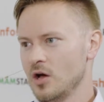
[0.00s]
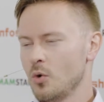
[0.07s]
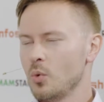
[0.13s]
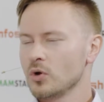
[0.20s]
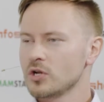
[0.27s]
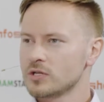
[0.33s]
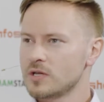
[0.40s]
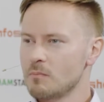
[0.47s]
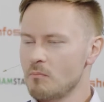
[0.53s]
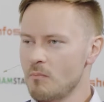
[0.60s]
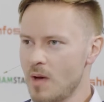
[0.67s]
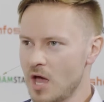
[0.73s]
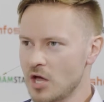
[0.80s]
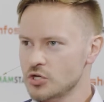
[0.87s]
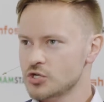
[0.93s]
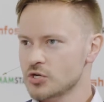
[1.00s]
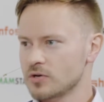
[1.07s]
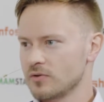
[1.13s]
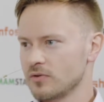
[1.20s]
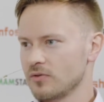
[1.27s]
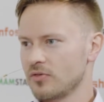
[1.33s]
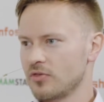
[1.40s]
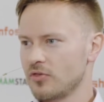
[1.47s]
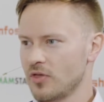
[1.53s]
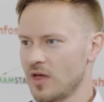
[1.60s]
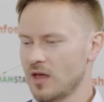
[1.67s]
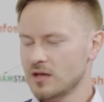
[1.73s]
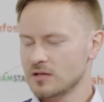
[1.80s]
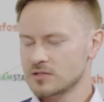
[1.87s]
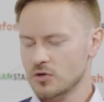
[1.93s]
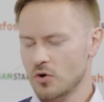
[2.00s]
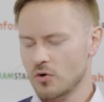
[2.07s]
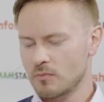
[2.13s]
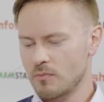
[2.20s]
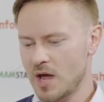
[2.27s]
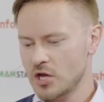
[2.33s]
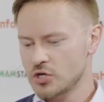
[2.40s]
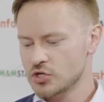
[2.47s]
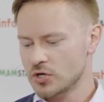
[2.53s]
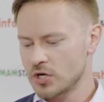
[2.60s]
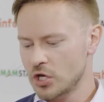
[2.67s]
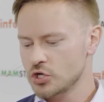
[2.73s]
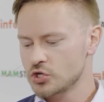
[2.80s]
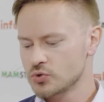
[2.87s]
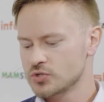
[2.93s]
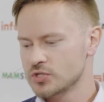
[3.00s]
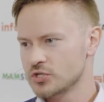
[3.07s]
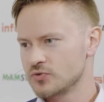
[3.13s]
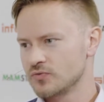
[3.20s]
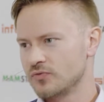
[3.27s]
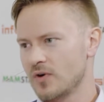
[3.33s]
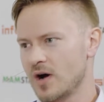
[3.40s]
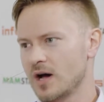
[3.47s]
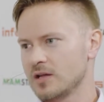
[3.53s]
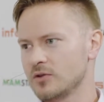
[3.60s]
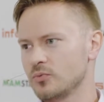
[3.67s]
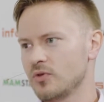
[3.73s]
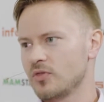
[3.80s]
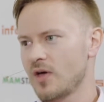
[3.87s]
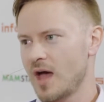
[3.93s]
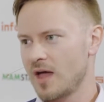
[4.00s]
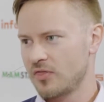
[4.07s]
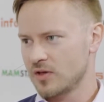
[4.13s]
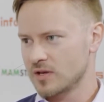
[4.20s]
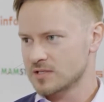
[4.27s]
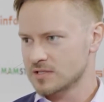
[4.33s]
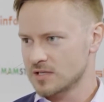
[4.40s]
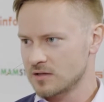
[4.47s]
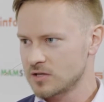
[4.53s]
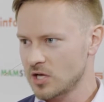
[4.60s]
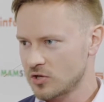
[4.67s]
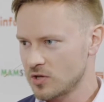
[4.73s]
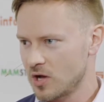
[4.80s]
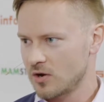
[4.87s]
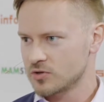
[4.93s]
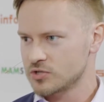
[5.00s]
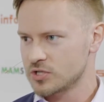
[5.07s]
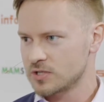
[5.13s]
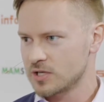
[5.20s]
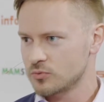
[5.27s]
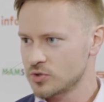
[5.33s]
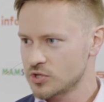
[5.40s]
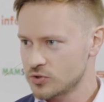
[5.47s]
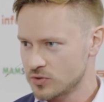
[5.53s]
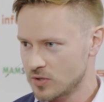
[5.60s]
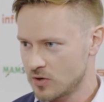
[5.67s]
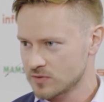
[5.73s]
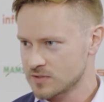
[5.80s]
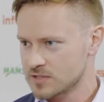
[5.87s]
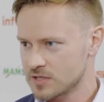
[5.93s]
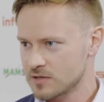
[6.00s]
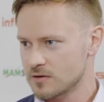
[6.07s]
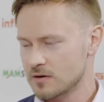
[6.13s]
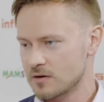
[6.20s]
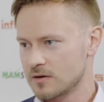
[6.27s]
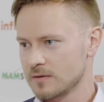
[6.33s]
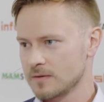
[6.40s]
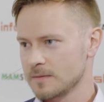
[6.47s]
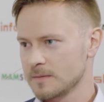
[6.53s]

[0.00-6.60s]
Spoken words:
What are the major things or major issues that you find with ethics in technology that we should consider?